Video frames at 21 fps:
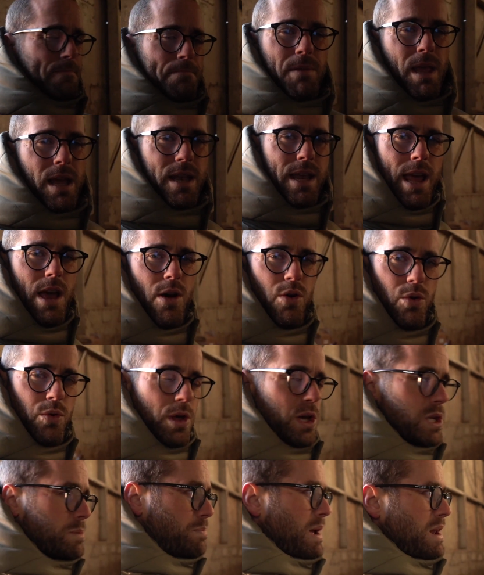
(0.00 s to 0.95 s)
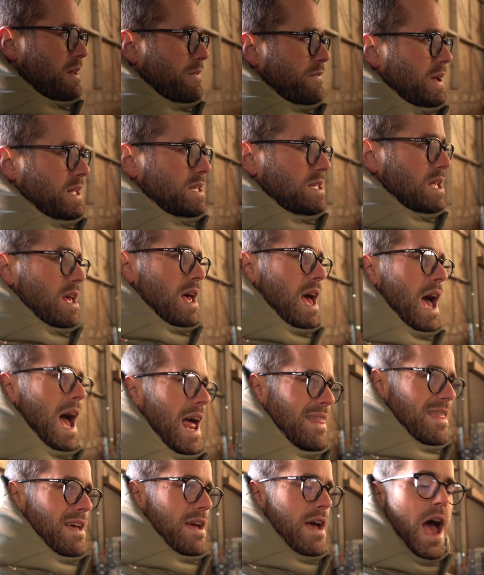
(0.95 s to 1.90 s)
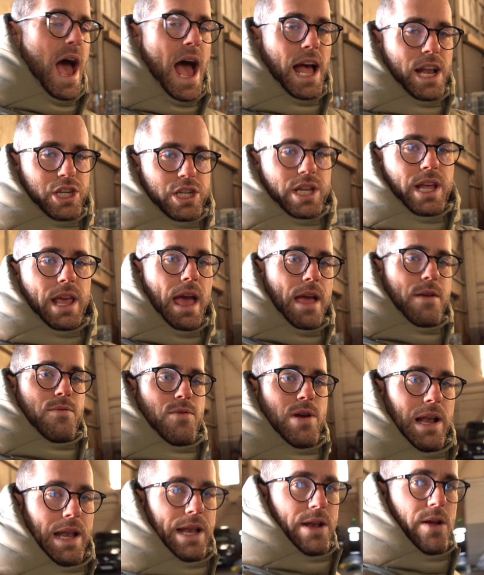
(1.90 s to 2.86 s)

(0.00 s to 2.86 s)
and you get all those benefits, and they're actually a really